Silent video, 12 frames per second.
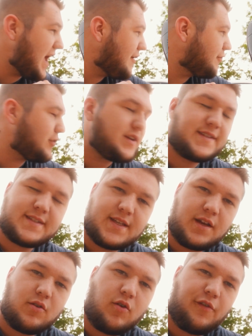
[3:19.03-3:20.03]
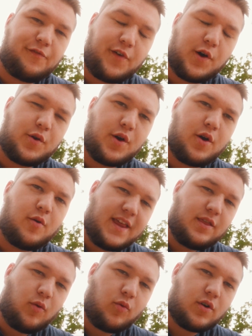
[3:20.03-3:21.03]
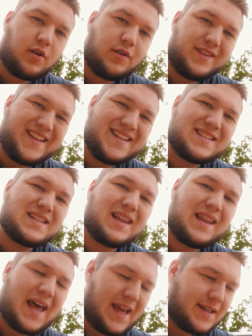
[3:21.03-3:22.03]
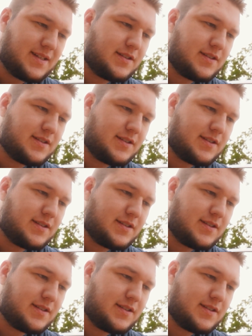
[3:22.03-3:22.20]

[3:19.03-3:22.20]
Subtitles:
Every single photo in the world needs light.